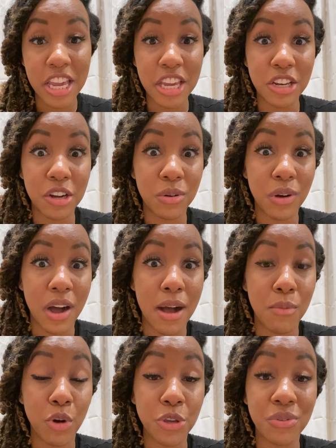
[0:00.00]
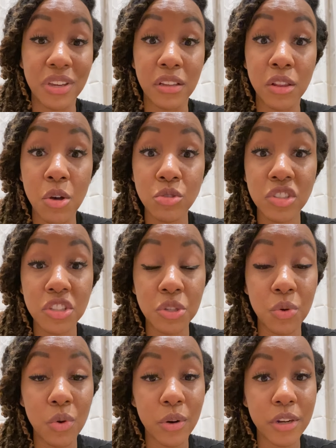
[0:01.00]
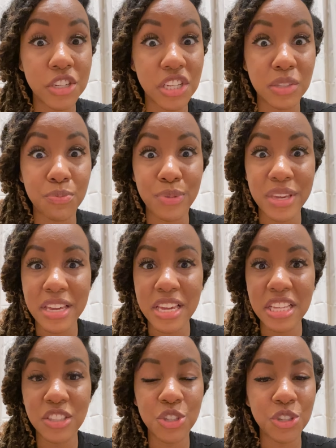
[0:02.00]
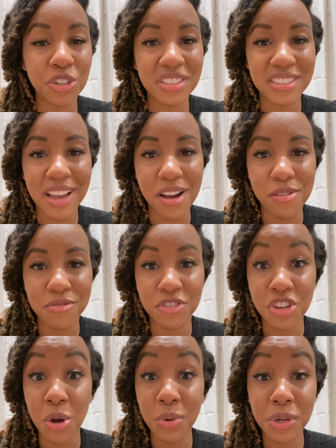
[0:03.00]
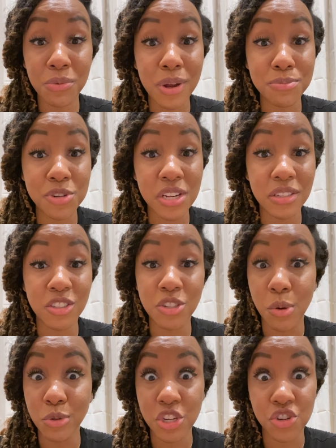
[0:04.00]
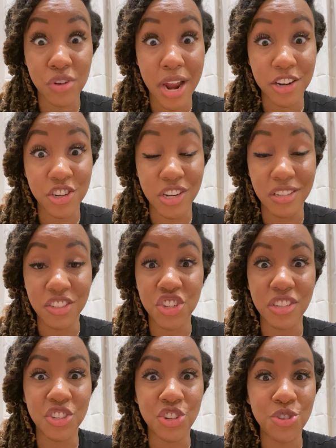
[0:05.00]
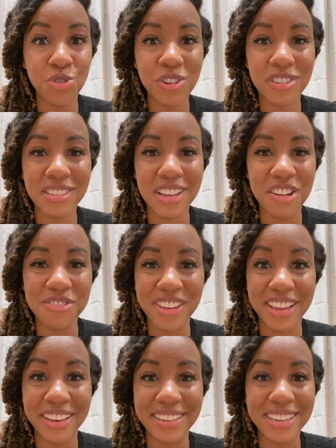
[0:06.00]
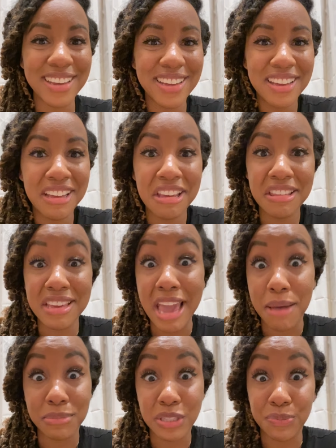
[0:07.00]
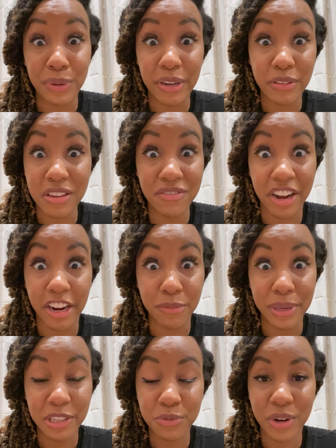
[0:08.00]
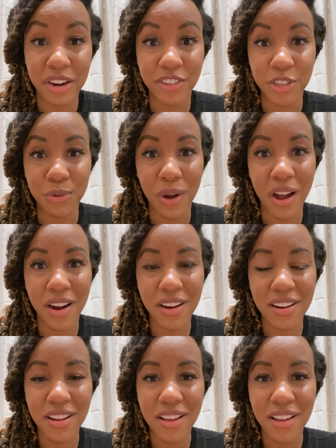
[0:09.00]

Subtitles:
where you can close the door and just be to yourself. No interruptions, no distractions, just you, yourself, and the atmosphere, the environment, wherever you are.